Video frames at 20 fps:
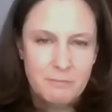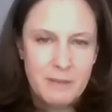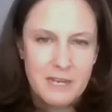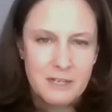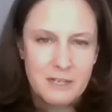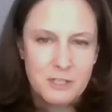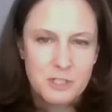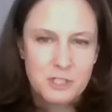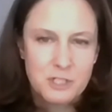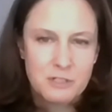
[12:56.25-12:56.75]

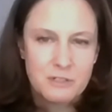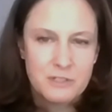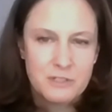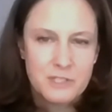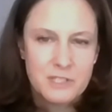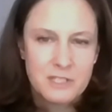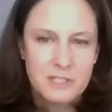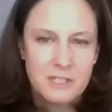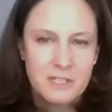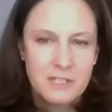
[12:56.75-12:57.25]

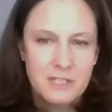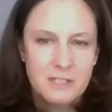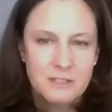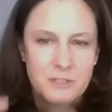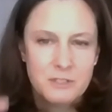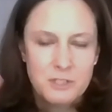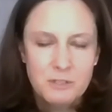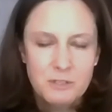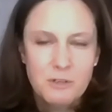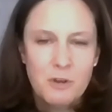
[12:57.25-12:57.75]
managers
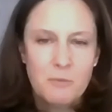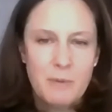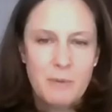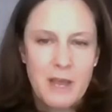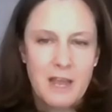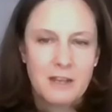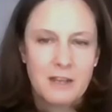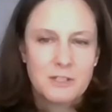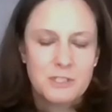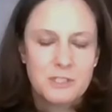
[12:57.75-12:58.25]
do go
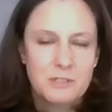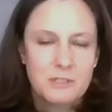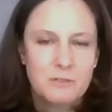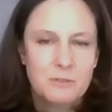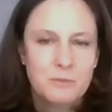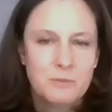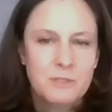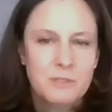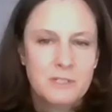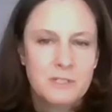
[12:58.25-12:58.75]
back
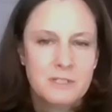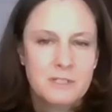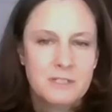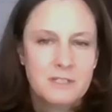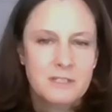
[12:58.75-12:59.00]
to,